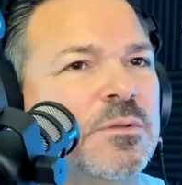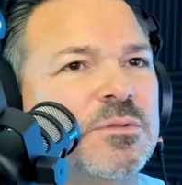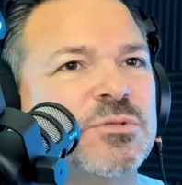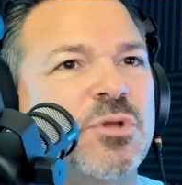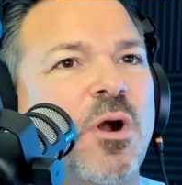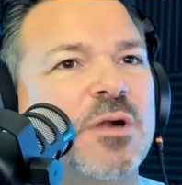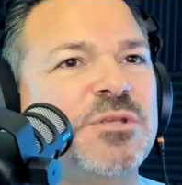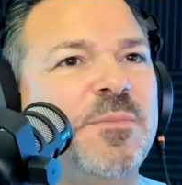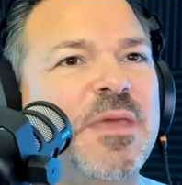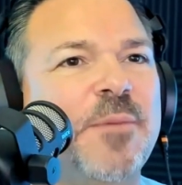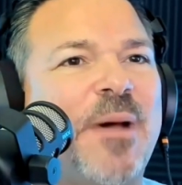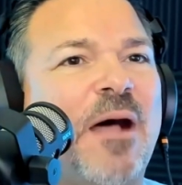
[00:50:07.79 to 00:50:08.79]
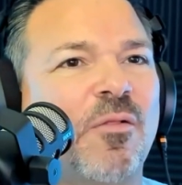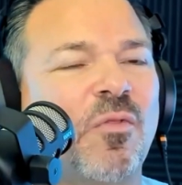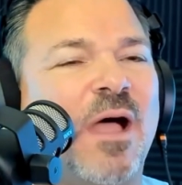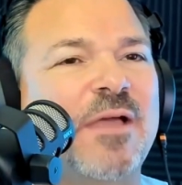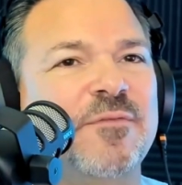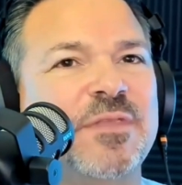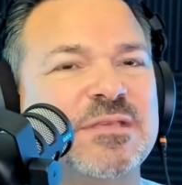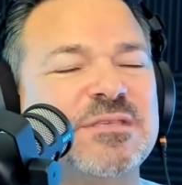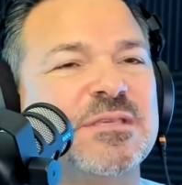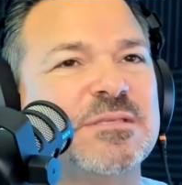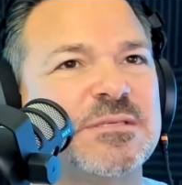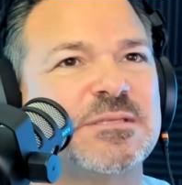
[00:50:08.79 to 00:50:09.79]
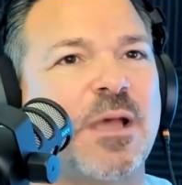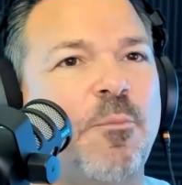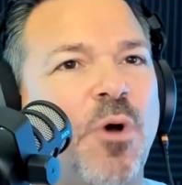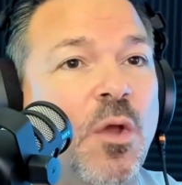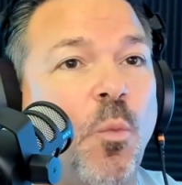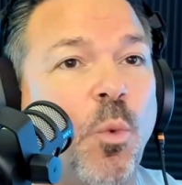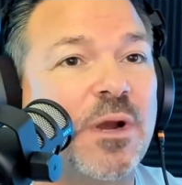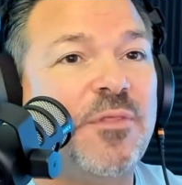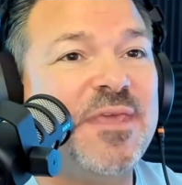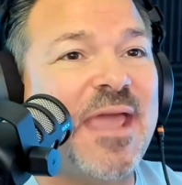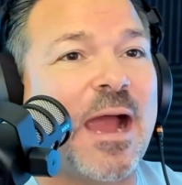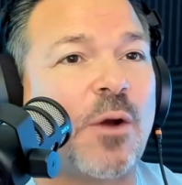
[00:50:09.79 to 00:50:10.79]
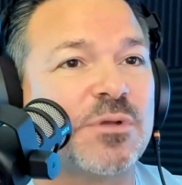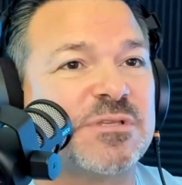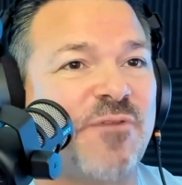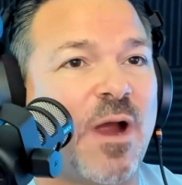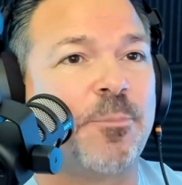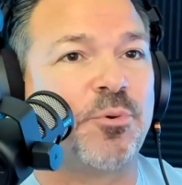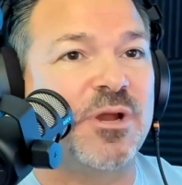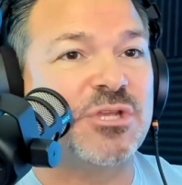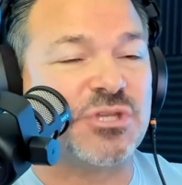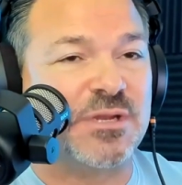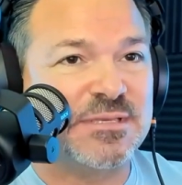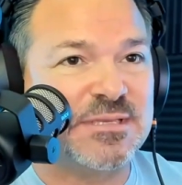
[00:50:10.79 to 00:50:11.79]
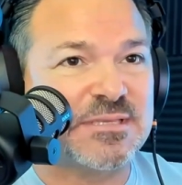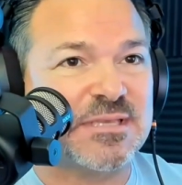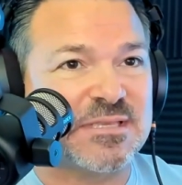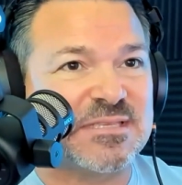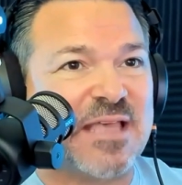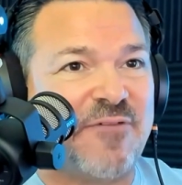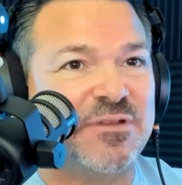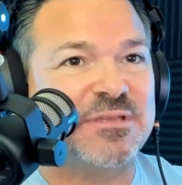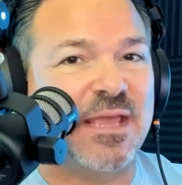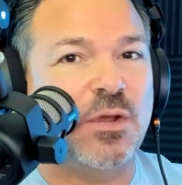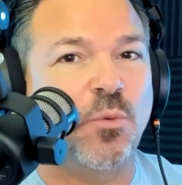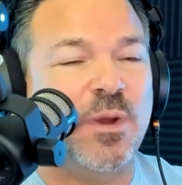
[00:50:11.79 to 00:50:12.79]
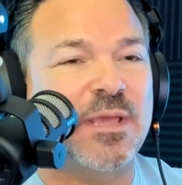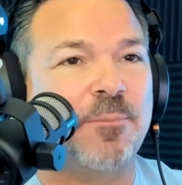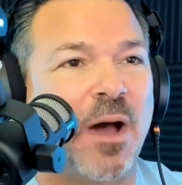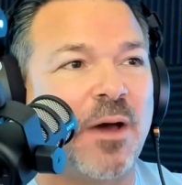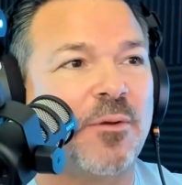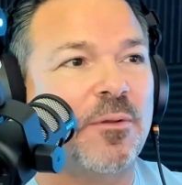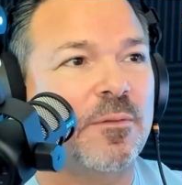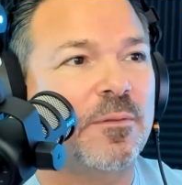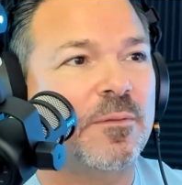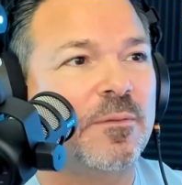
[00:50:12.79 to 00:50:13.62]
Talk to me about like this is somewhat. What are the hours of operation? Is this a 7-day-a-week model?